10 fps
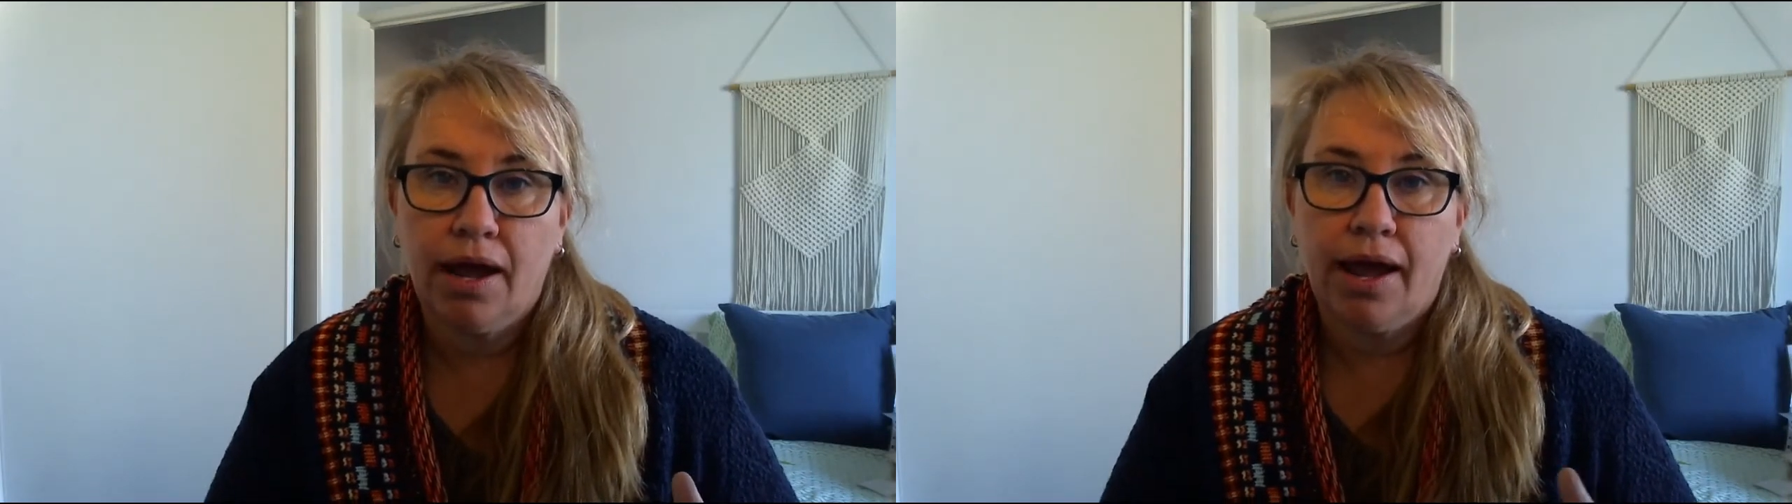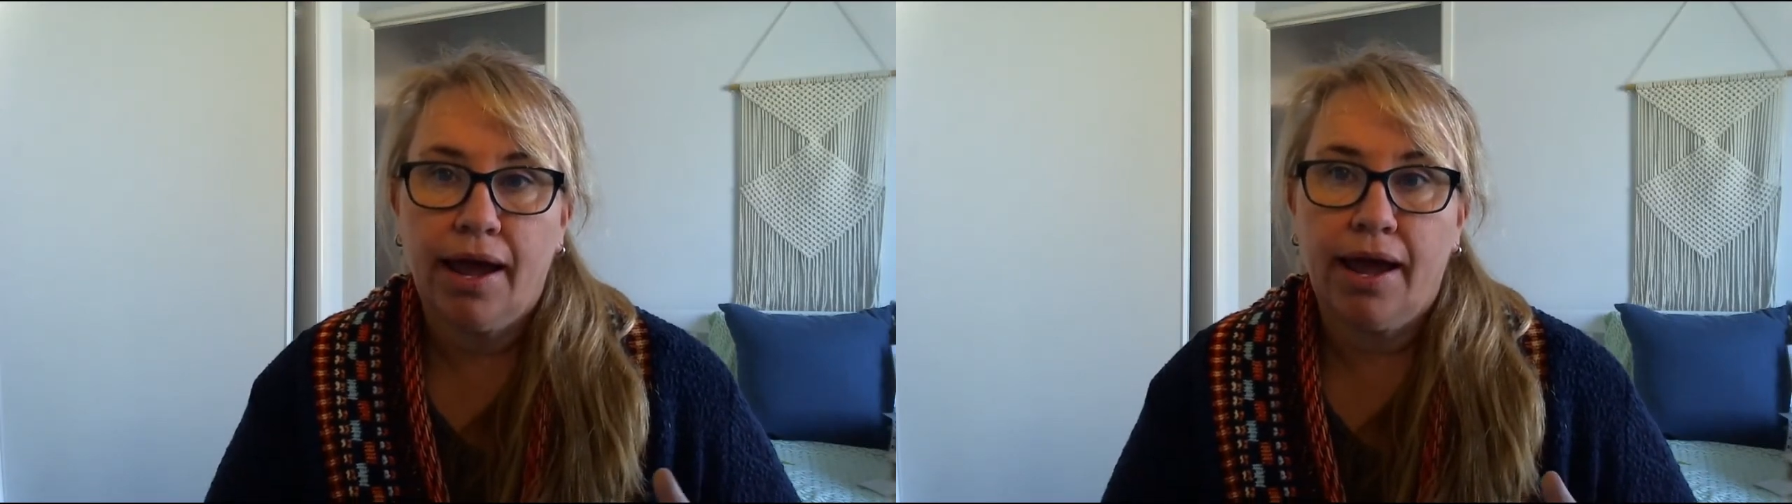
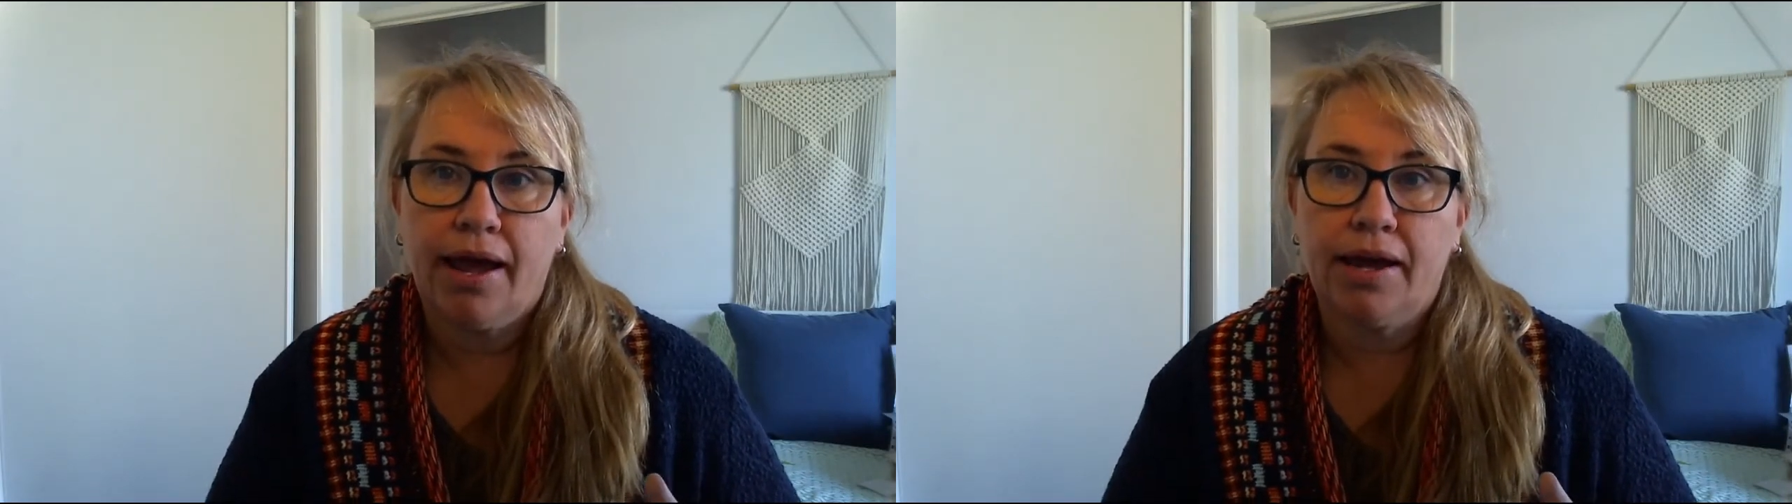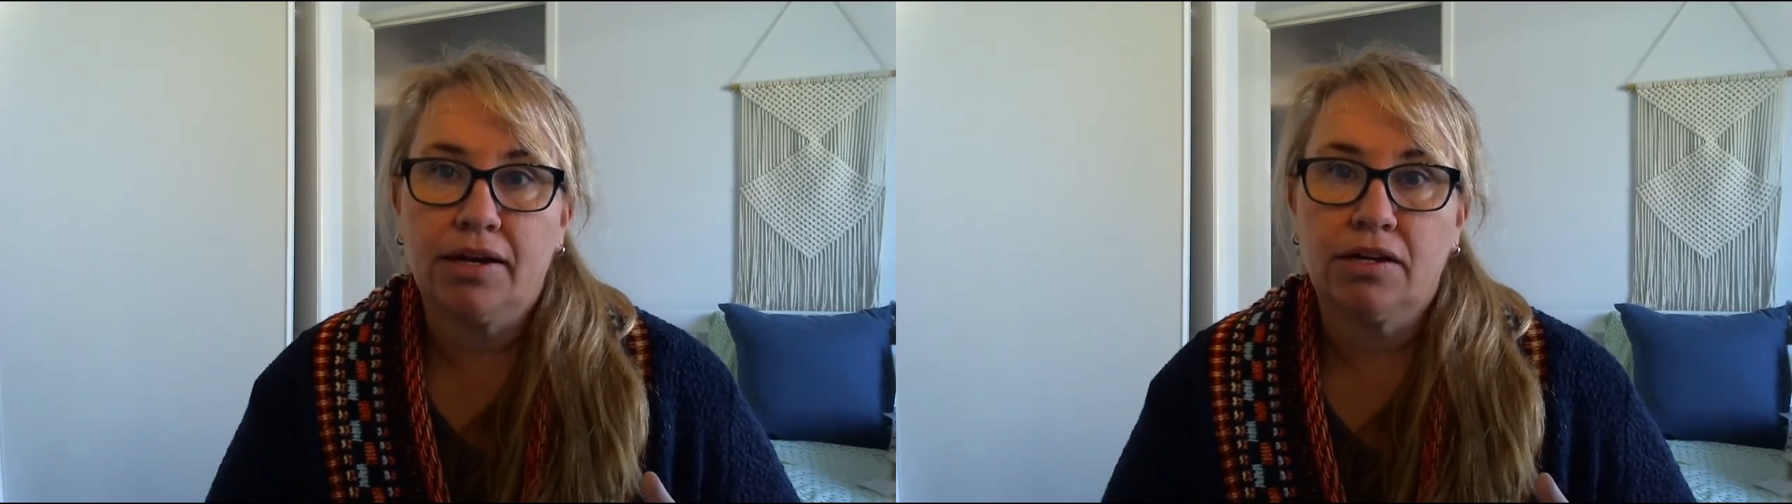
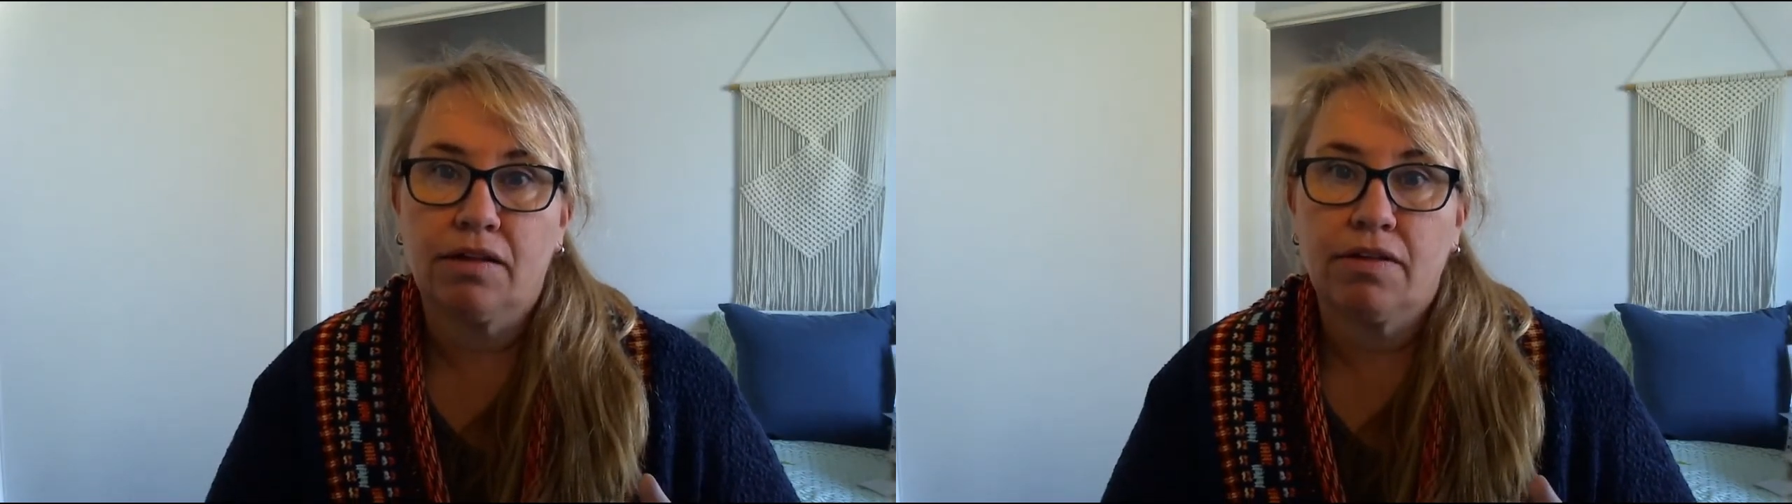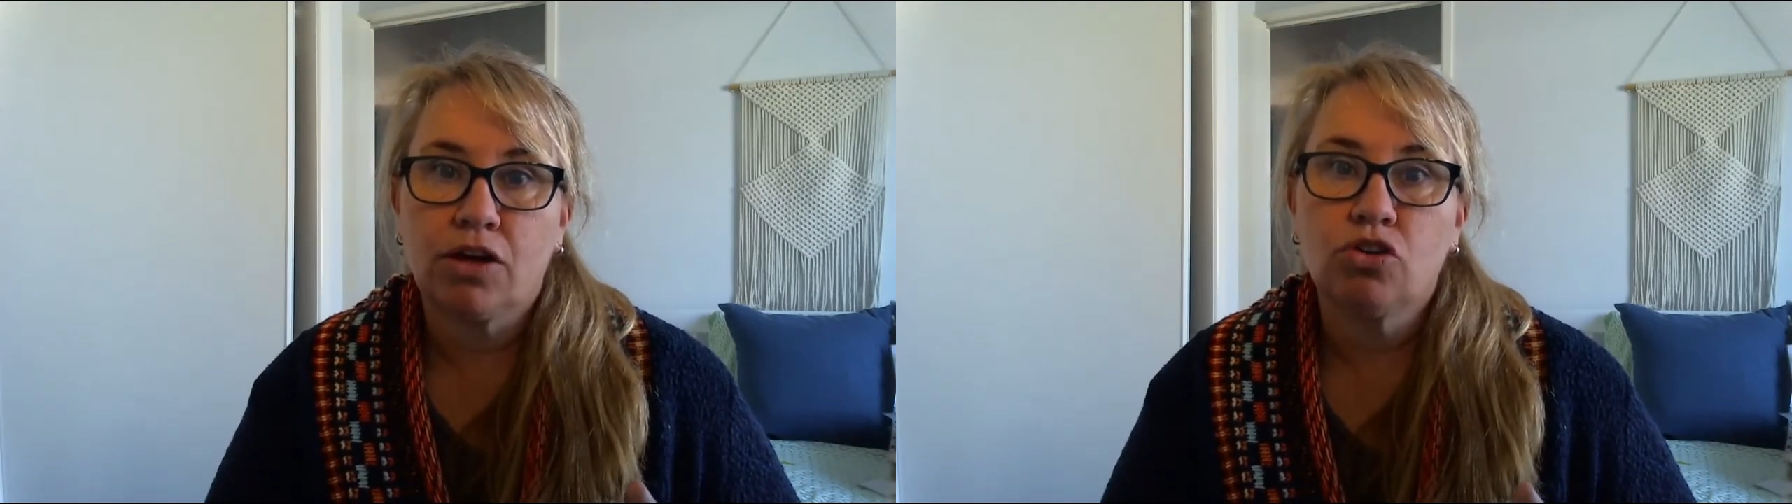and
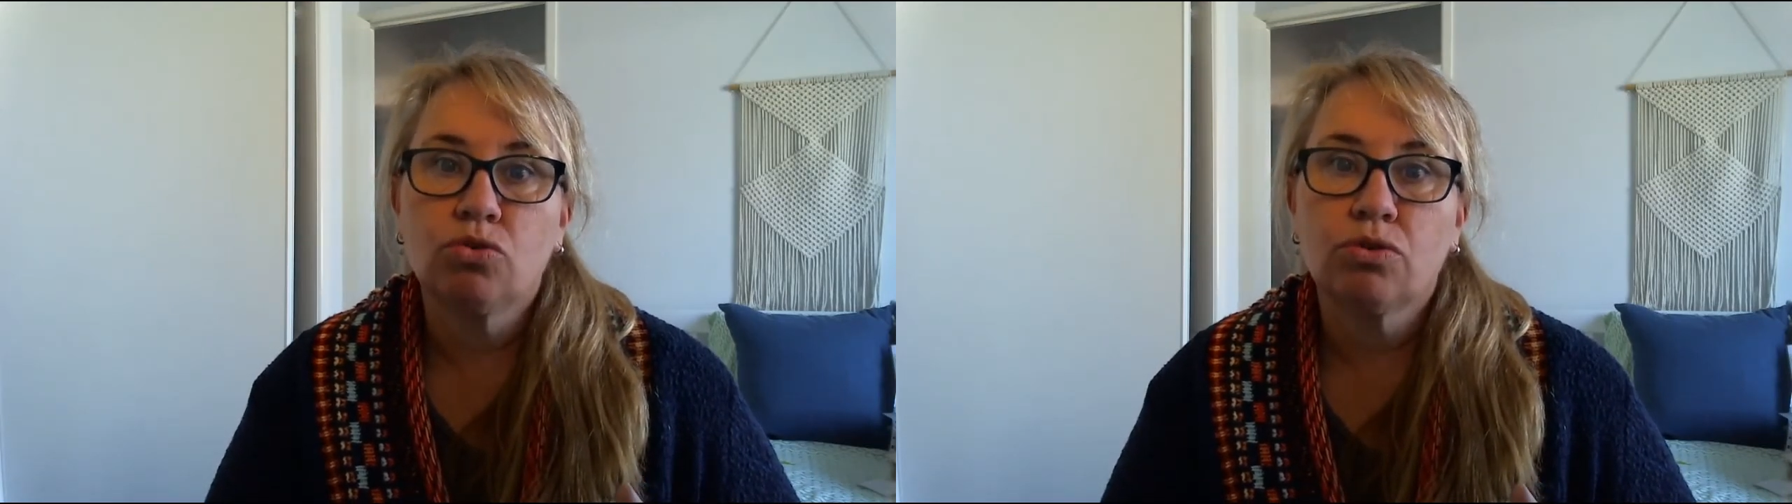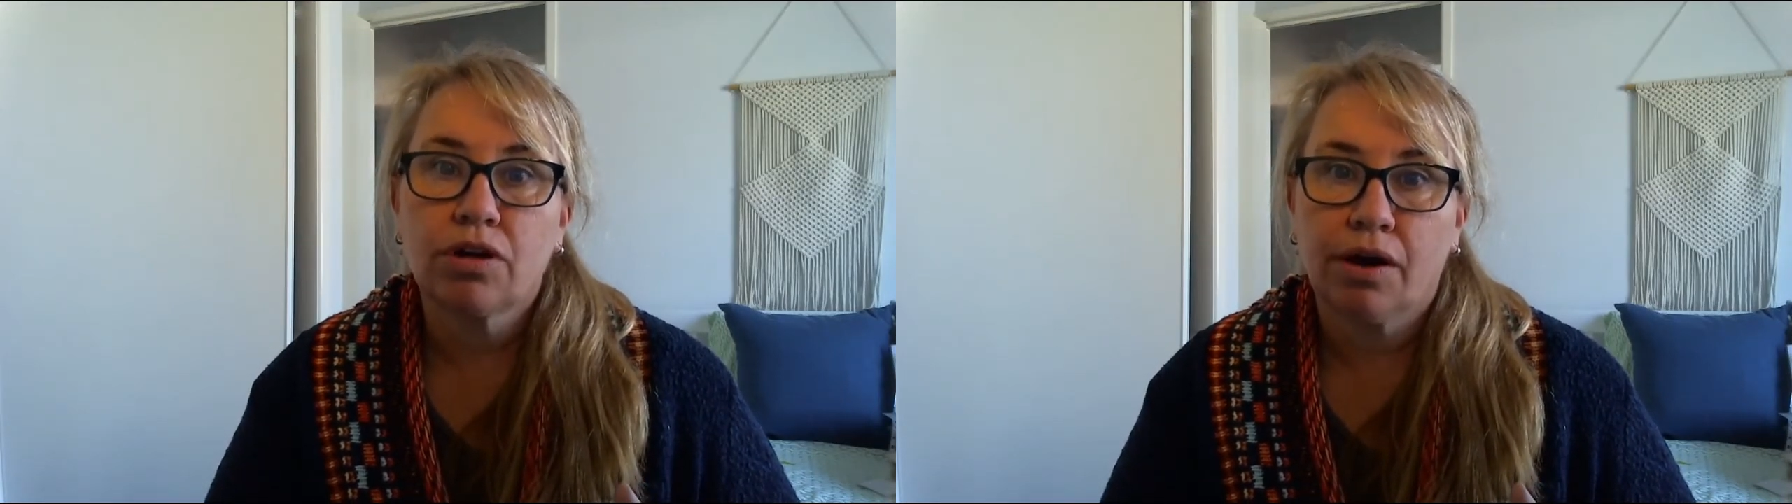that
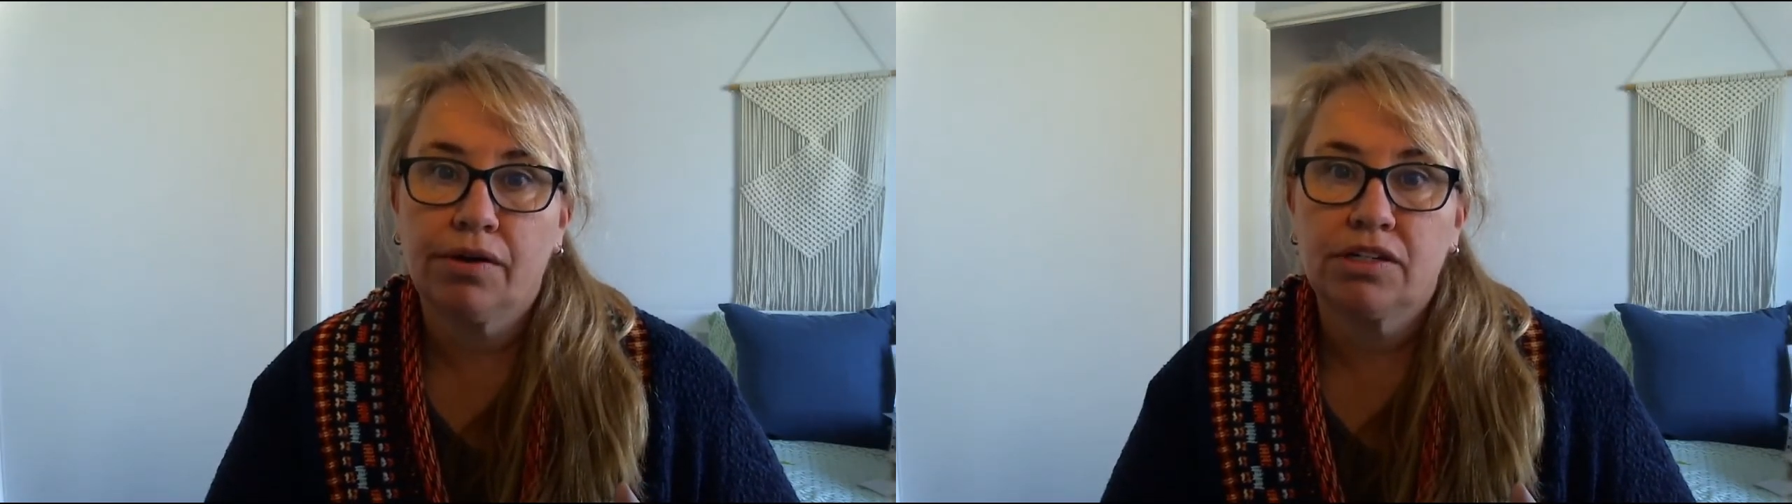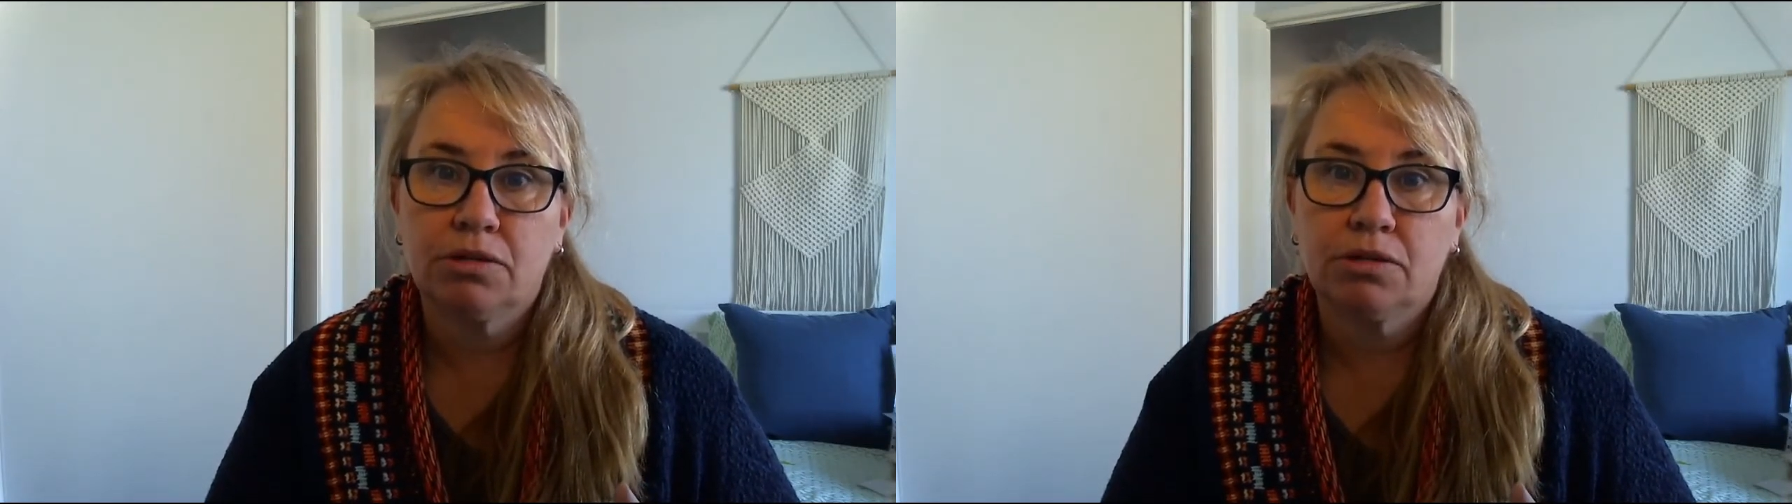you're going